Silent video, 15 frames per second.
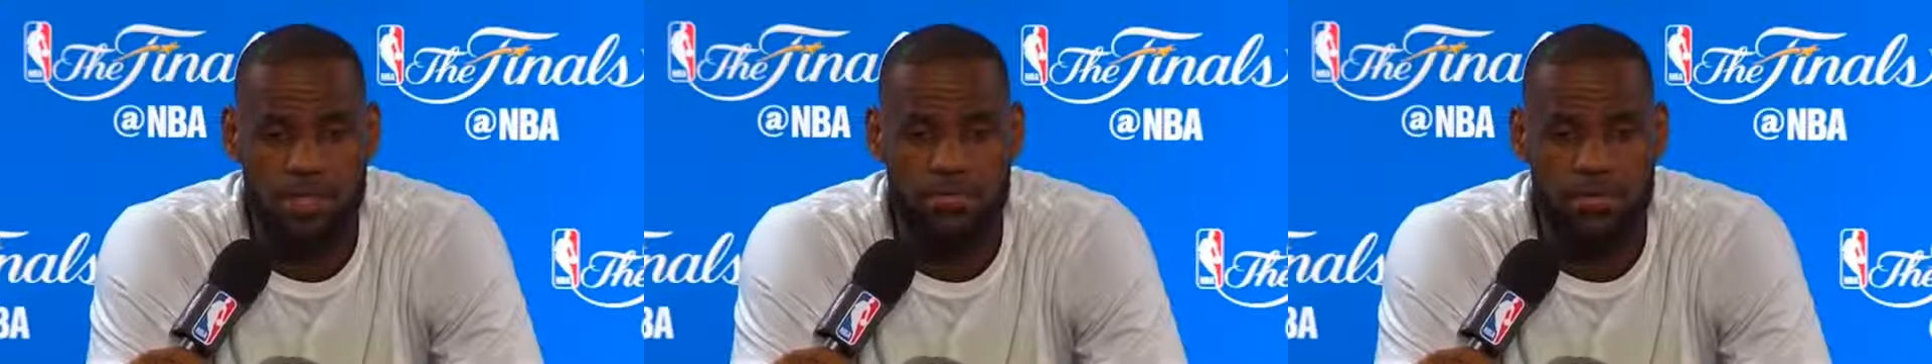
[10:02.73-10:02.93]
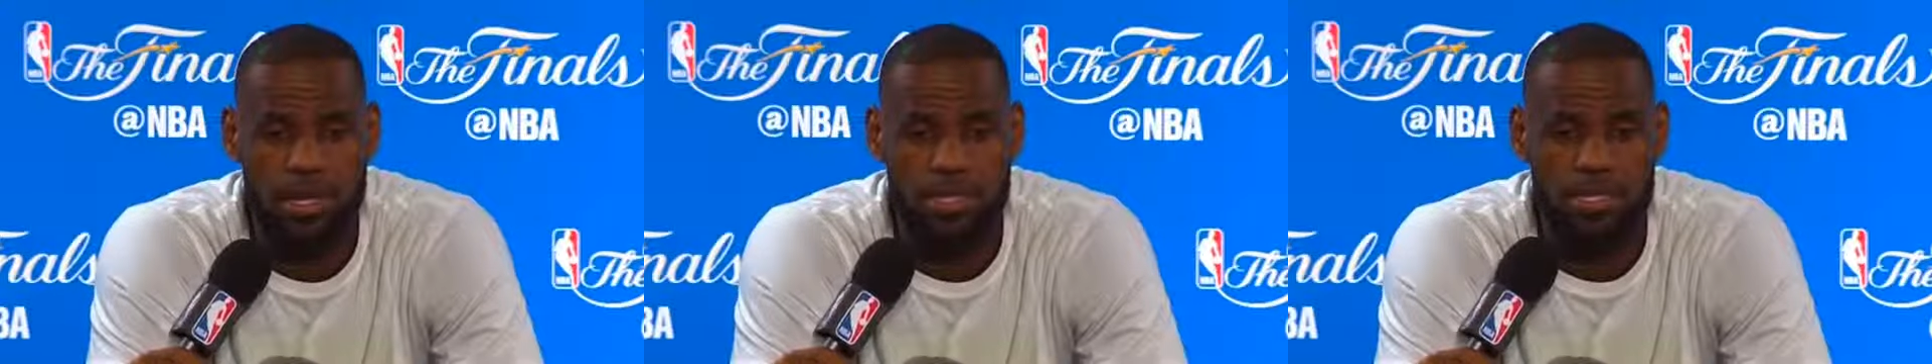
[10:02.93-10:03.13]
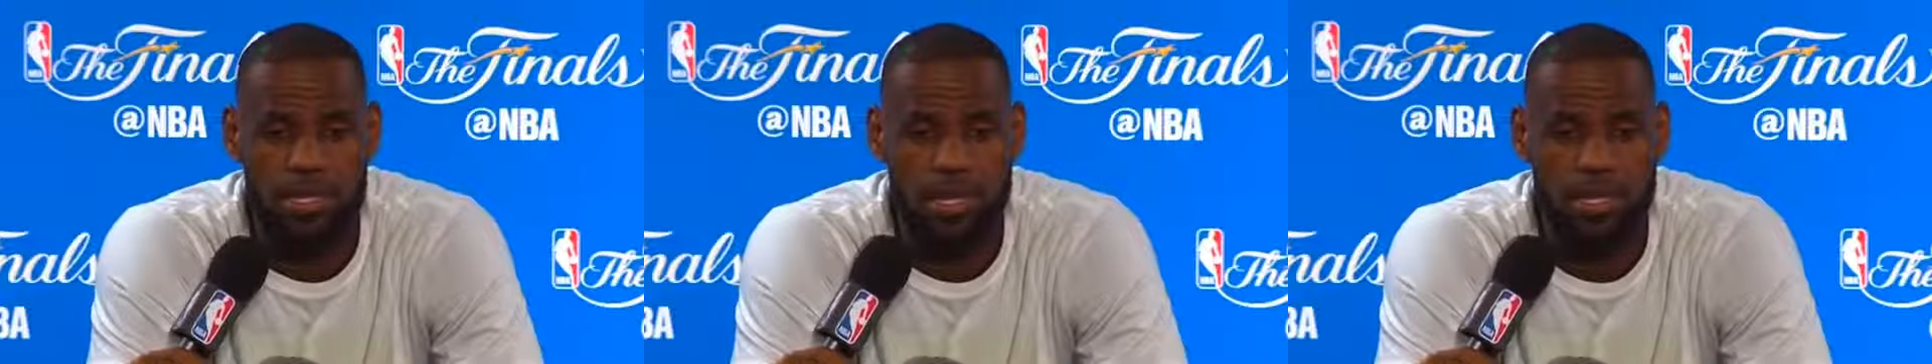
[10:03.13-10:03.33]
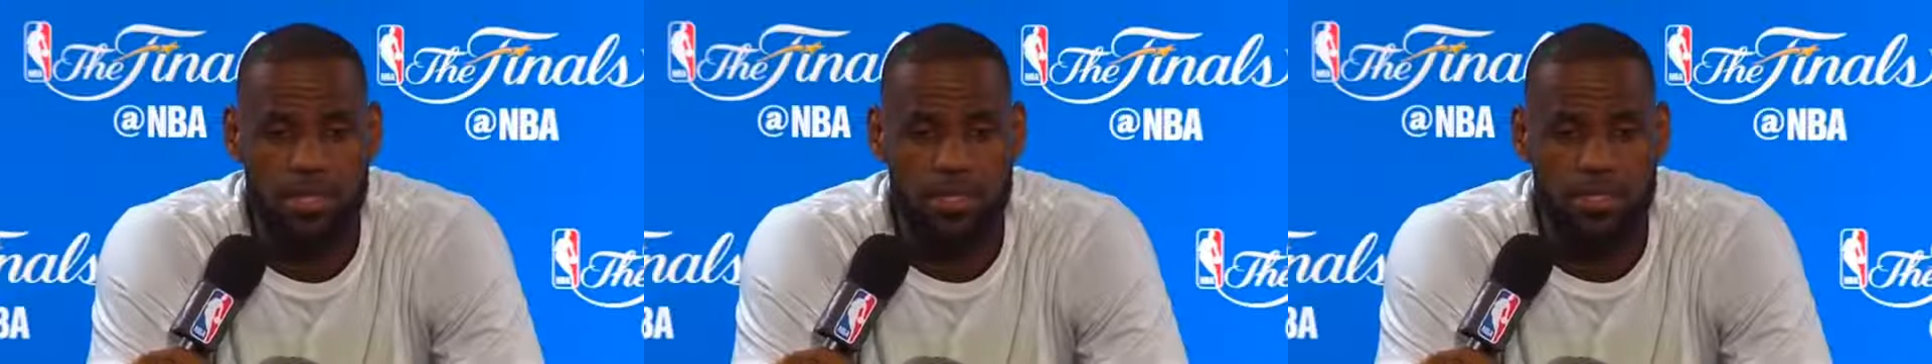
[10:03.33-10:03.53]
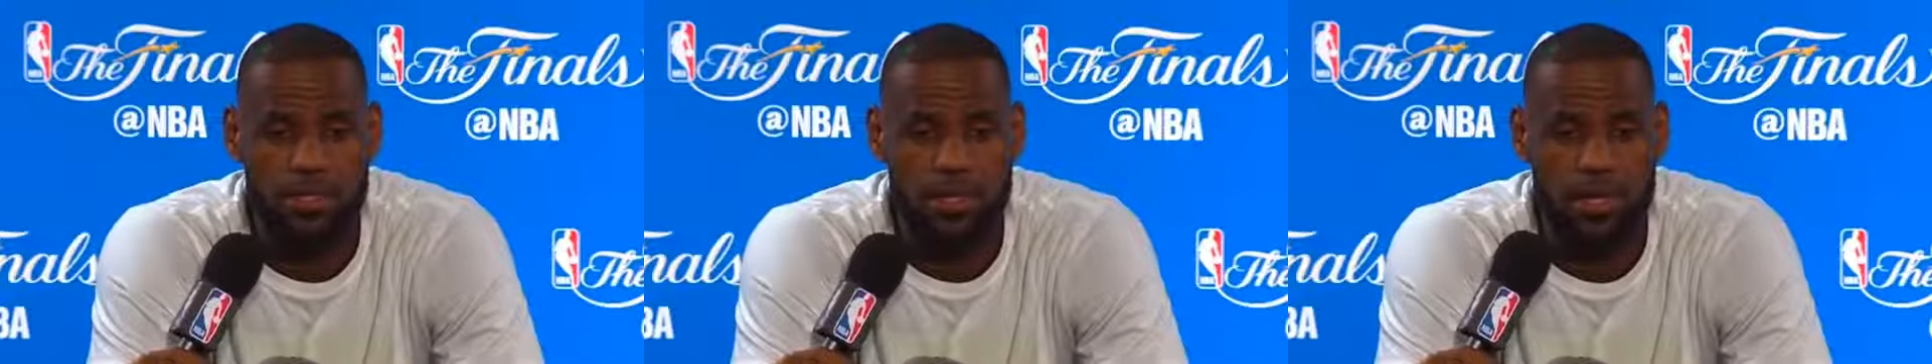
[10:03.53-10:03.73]
a
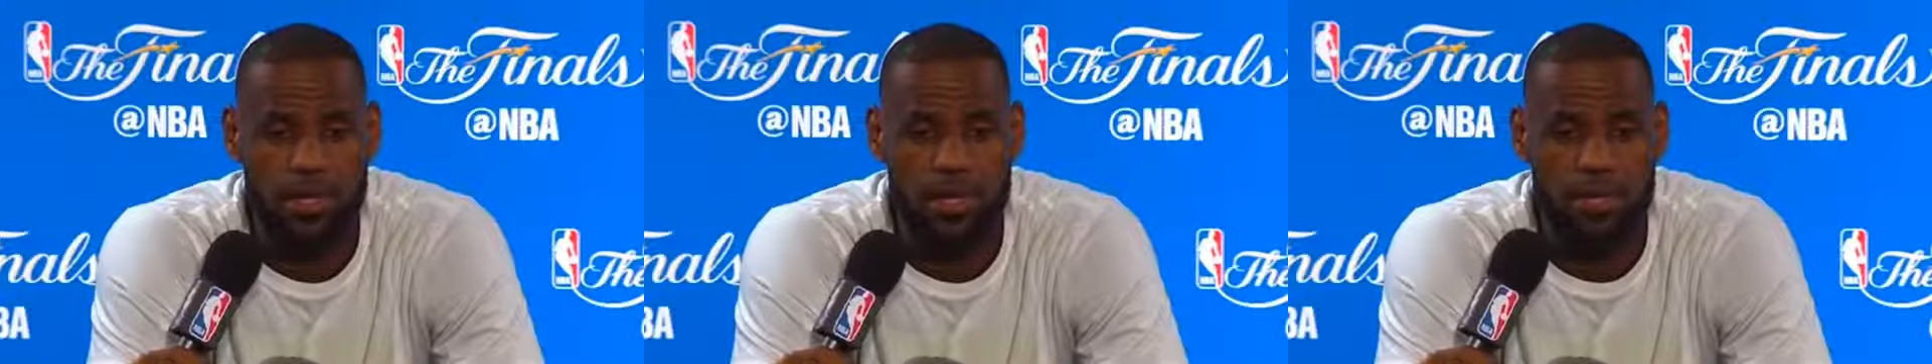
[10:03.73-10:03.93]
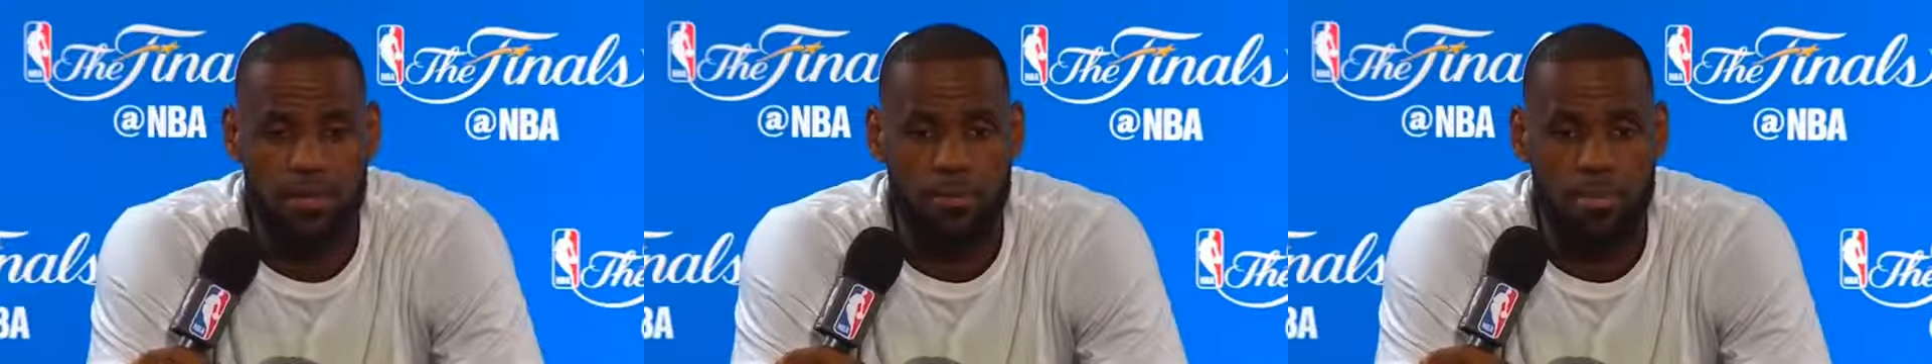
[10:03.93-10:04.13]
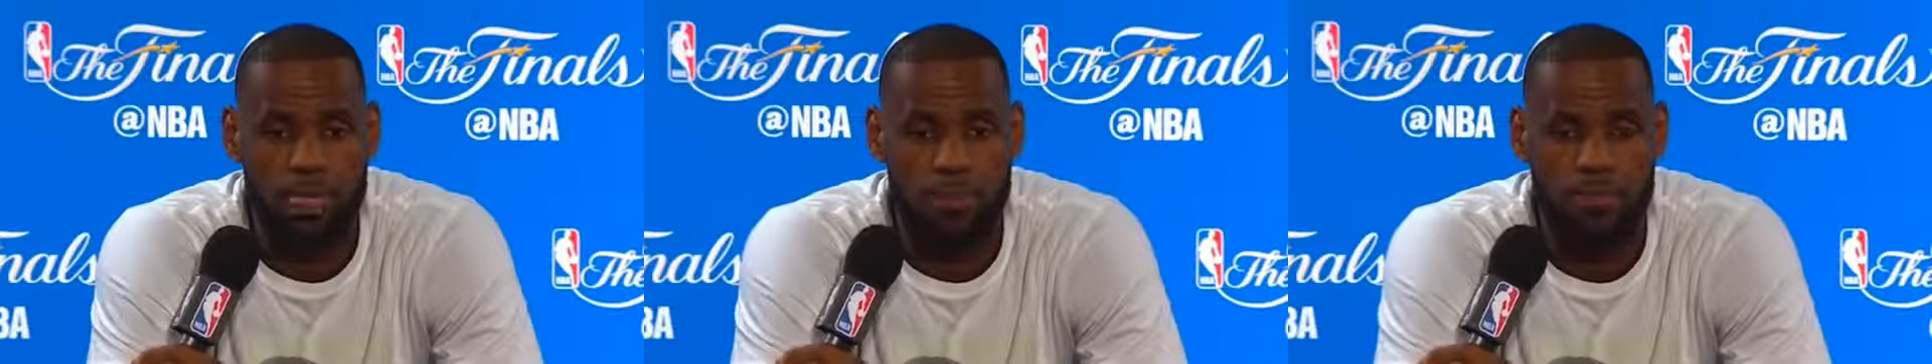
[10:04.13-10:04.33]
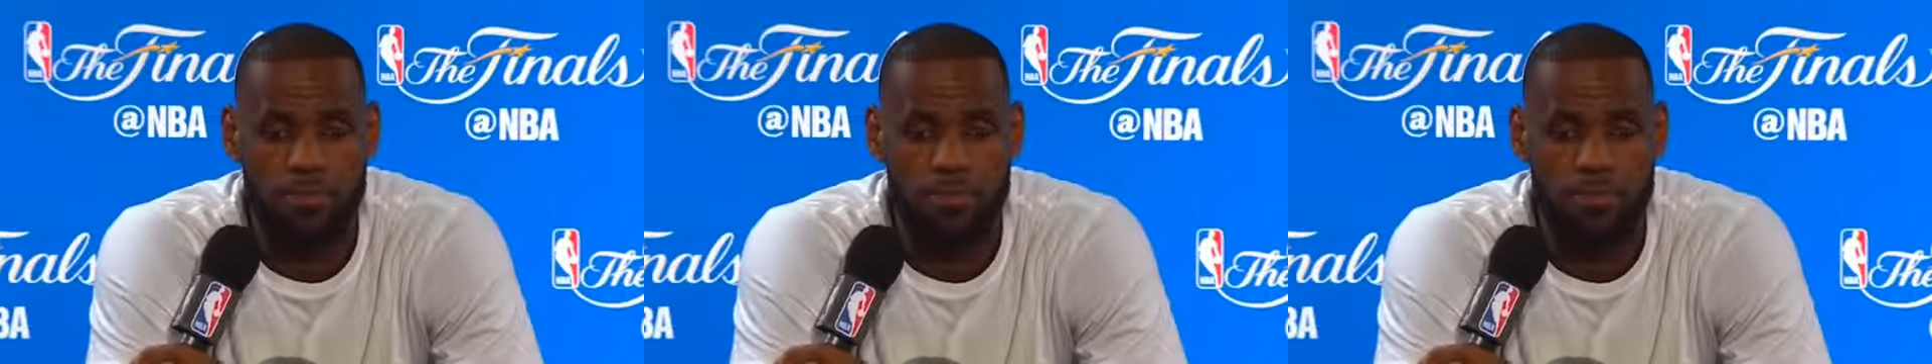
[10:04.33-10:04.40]
franchise, um,